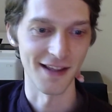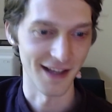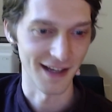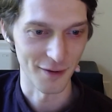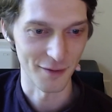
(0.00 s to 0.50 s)

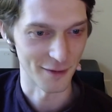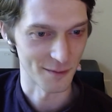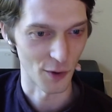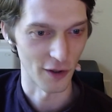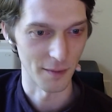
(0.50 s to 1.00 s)
they have their
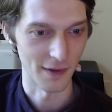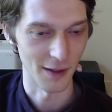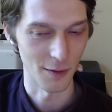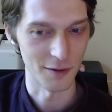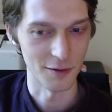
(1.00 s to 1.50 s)
first
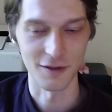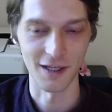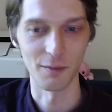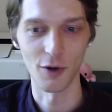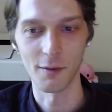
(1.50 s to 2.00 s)
programming language, which
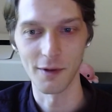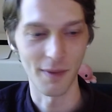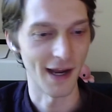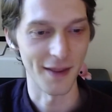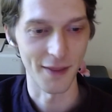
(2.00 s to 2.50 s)
is like
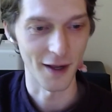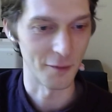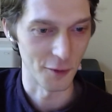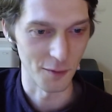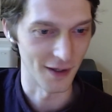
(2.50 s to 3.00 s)
probably
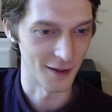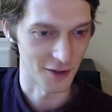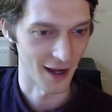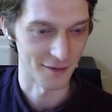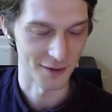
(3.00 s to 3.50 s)
Python, Ruby,
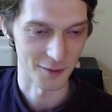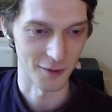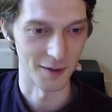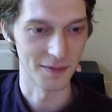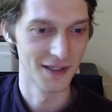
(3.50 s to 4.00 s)
or
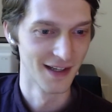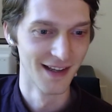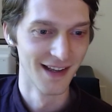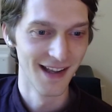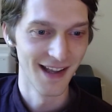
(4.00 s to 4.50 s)
JavaScript.
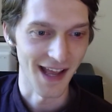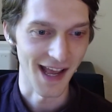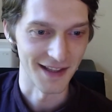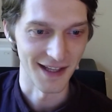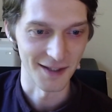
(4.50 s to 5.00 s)

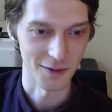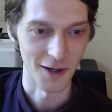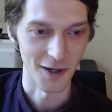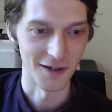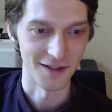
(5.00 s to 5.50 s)
And those
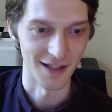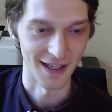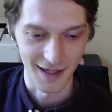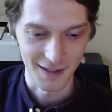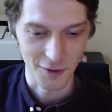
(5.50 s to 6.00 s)
are all
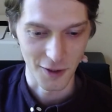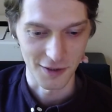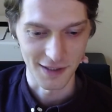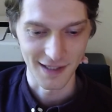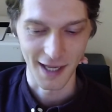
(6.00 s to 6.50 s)
not
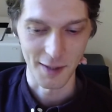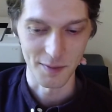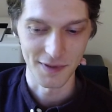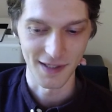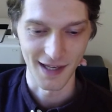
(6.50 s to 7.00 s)
strongly
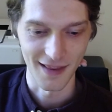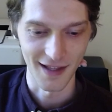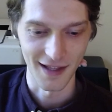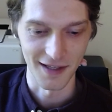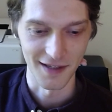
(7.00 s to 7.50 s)
typed.
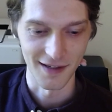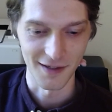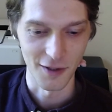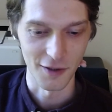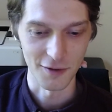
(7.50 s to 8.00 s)
And
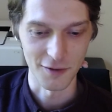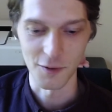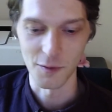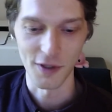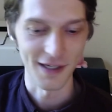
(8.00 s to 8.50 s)
then, you're
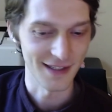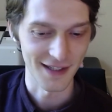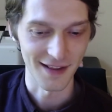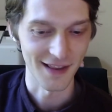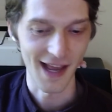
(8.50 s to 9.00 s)
super
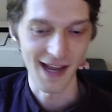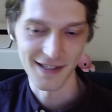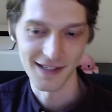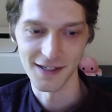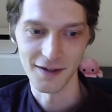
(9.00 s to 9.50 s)
into like the
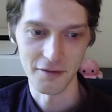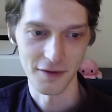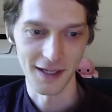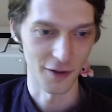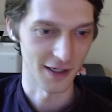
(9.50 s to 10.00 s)
idea
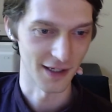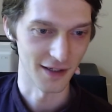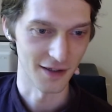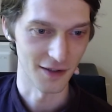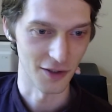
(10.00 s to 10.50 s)
of
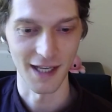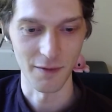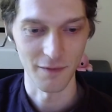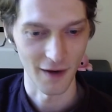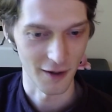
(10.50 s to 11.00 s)
converting the
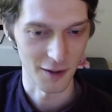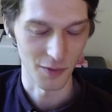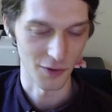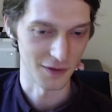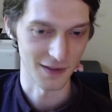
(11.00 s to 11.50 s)
same
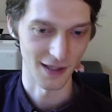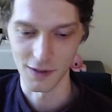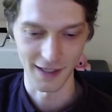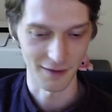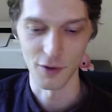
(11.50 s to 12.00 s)
variable
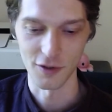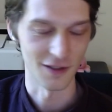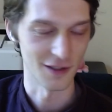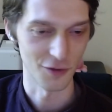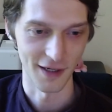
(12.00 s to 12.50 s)
between
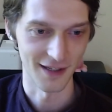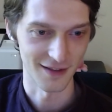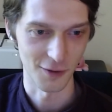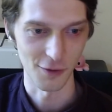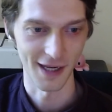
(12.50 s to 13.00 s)
numbers and
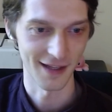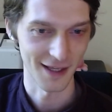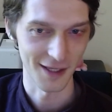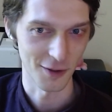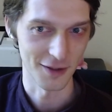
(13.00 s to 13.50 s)
strings, and you
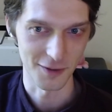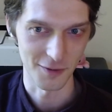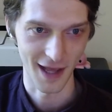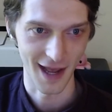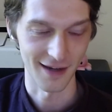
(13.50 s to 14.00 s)
like that you can
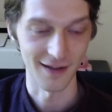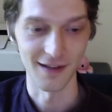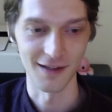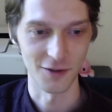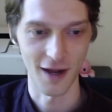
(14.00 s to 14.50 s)
do that.
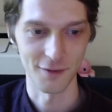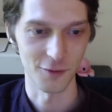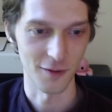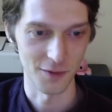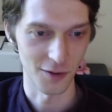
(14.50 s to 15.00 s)
And in
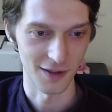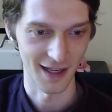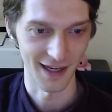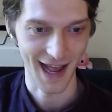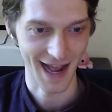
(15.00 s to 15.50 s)
JavaScript, you
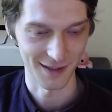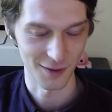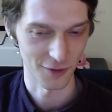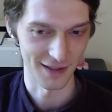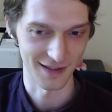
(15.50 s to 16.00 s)
can like
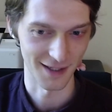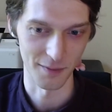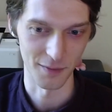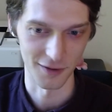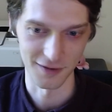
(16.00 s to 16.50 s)
add strings
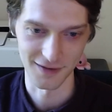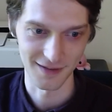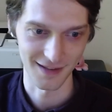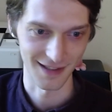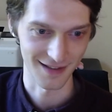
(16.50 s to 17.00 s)
and
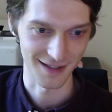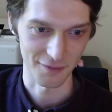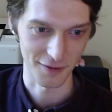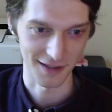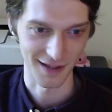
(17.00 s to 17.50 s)
numbers and
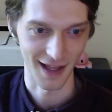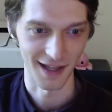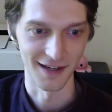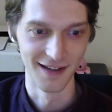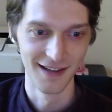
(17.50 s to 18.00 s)
stuff like
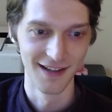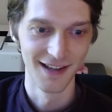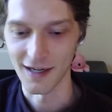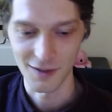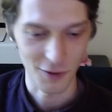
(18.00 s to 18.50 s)
that.
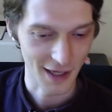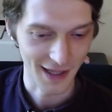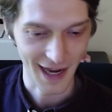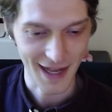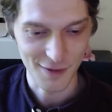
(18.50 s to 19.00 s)
But then
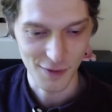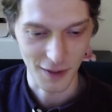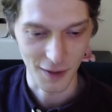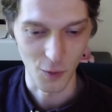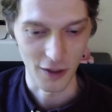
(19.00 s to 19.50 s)
sort of like as
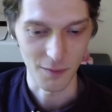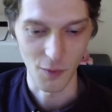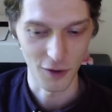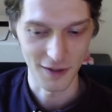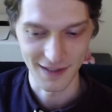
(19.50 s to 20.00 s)
you like
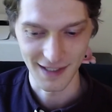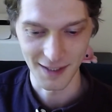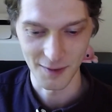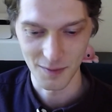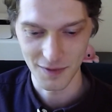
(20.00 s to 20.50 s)
work more in
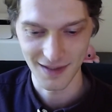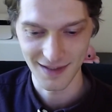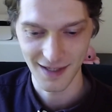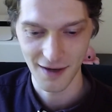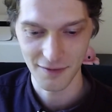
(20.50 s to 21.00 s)
teams
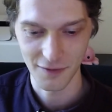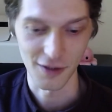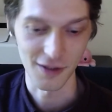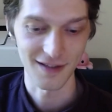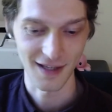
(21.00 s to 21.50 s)
and
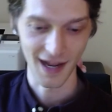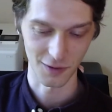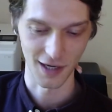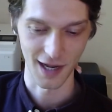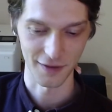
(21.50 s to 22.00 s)
stuff, or at least I
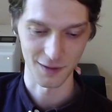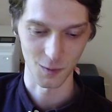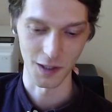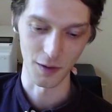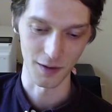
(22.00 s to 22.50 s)
sort of got
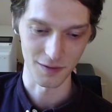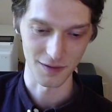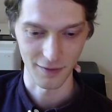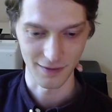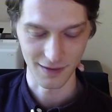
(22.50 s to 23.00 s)
this way where I
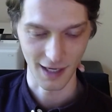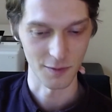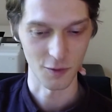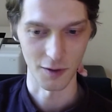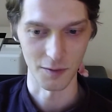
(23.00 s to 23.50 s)
found
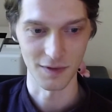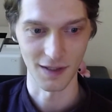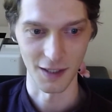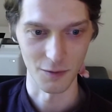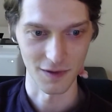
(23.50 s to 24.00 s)

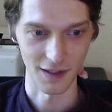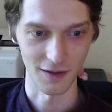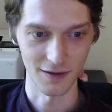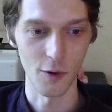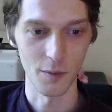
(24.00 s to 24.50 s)
TypeScript and it was
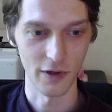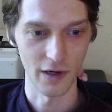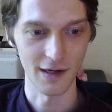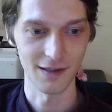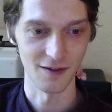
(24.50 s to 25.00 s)
a lot more
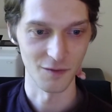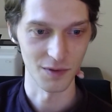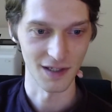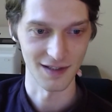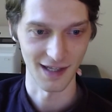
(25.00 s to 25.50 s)

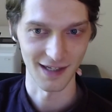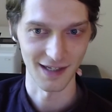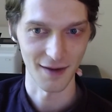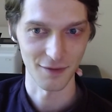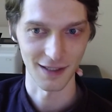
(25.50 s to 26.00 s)
productive because then I
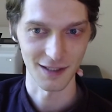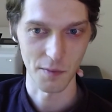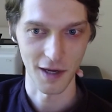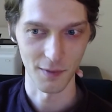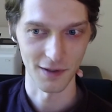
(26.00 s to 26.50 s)
didn't have to
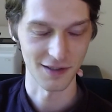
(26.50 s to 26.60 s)
like spend